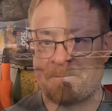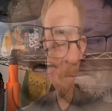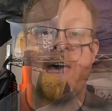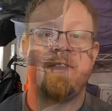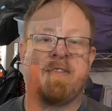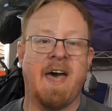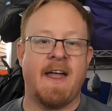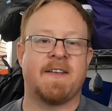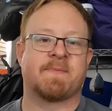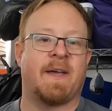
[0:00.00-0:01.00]
And that
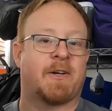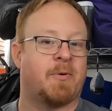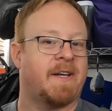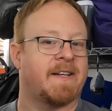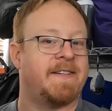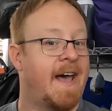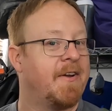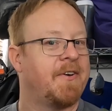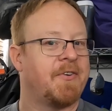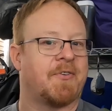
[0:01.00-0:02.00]
is my quick down
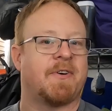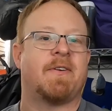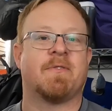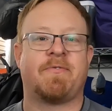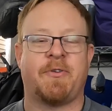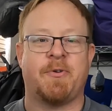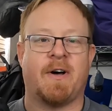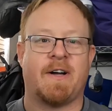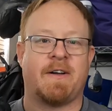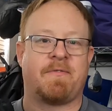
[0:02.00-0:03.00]
and dirty review
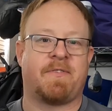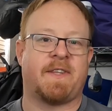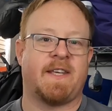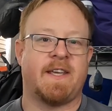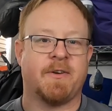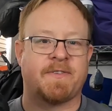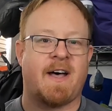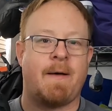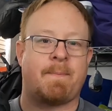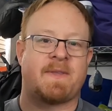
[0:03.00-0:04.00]
of the
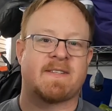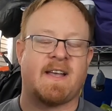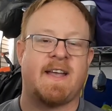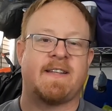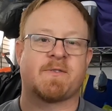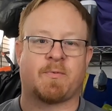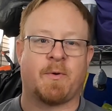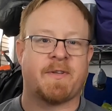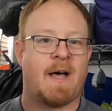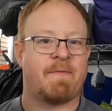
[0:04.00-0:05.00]
Hilltop Designs Roll
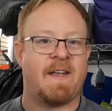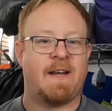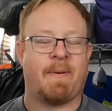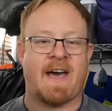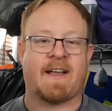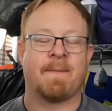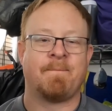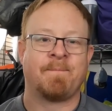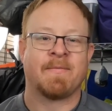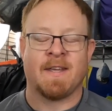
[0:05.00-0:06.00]
Top Fanny Pack.
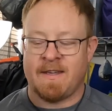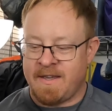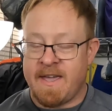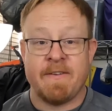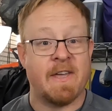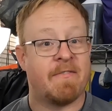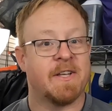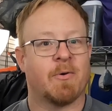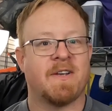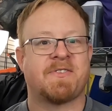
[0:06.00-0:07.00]
If you have any
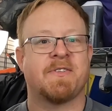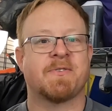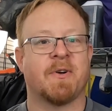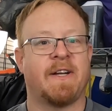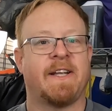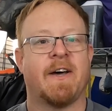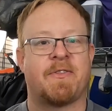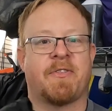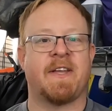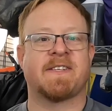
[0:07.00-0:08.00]
questions or any other
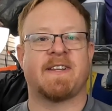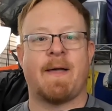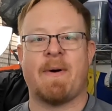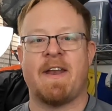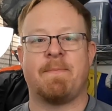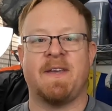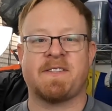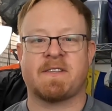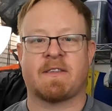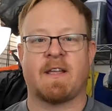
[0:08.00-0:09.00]
things that I might have
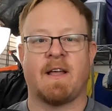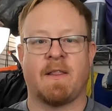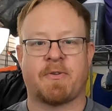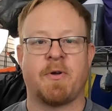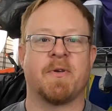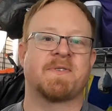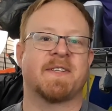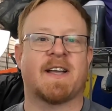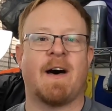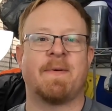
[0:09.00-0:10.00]
missed, throw those in the
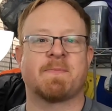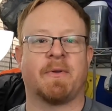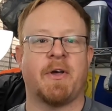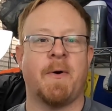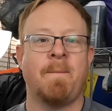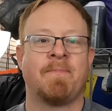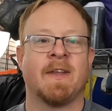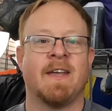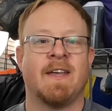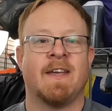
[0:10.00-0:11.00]
comments below.
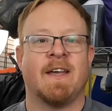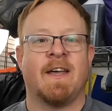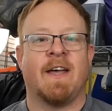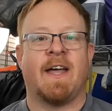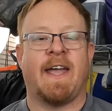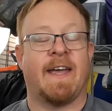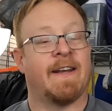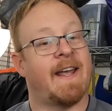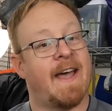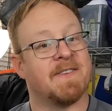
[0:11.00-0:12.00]

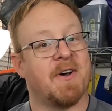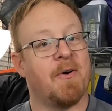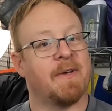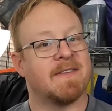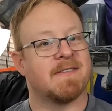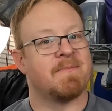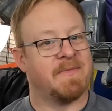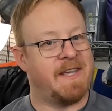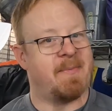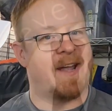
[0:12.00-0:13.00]
And as always,
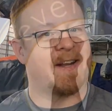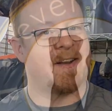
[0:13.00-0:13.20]
keep hiking